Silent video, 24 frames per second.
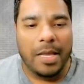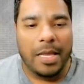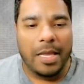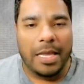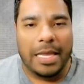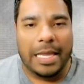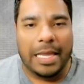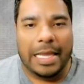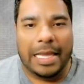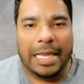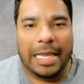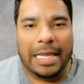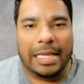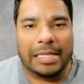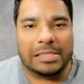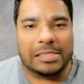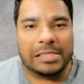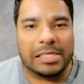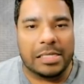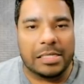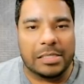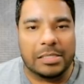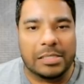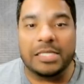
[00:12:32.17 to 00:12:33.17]

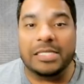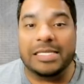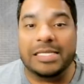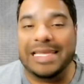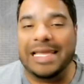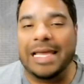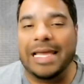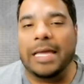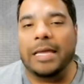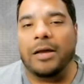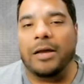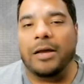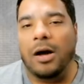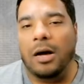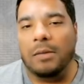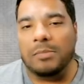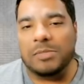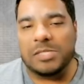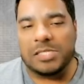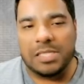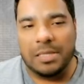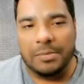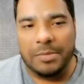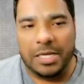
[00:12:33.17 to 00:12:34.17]
and the D A COM
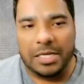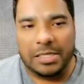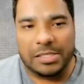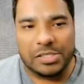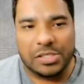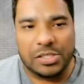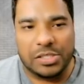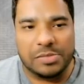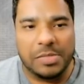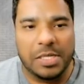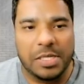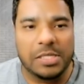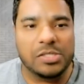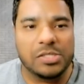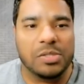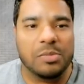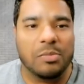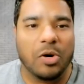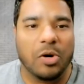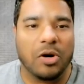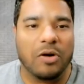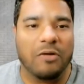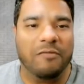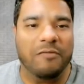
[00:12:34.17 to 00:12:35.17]
summit, excuse me,
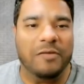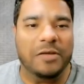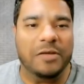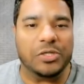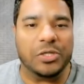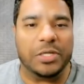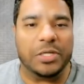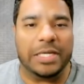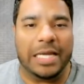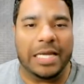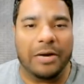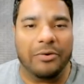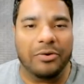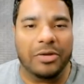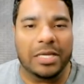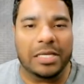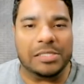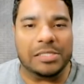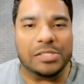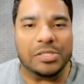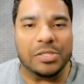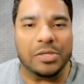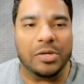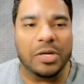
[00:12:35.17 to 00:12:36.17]
tomorrow featuring Gary
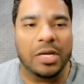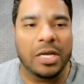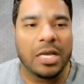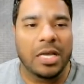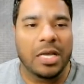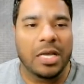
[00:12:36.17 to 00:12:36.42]
Gensler,